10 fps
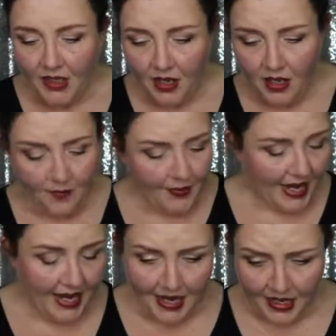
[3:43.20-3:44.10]

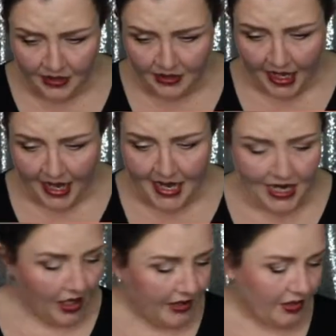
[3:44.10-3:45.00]
And
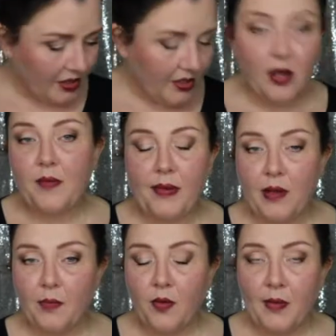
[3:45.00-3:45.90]
I got an
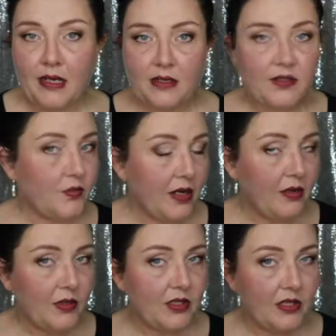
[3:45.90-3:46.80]
eyebrow pomade as well,
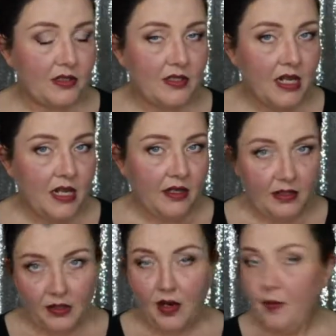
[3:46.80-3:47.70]
which is
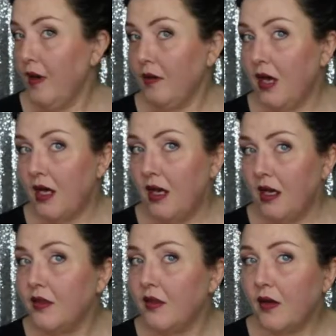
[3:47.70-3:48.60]
the eyebrow
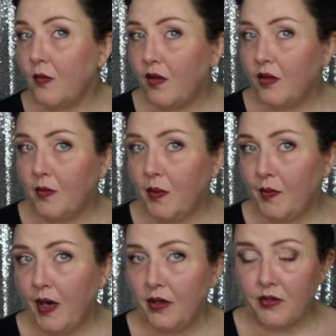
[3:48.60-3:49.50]
colour that I'm wearing on my
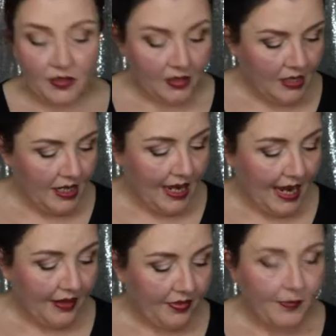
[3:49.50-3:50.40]
brows
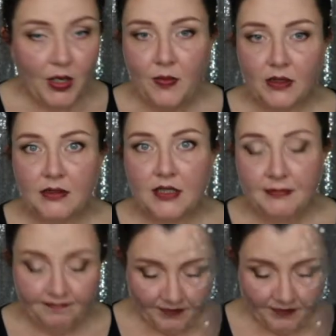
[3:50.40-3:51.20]
at the moment. So let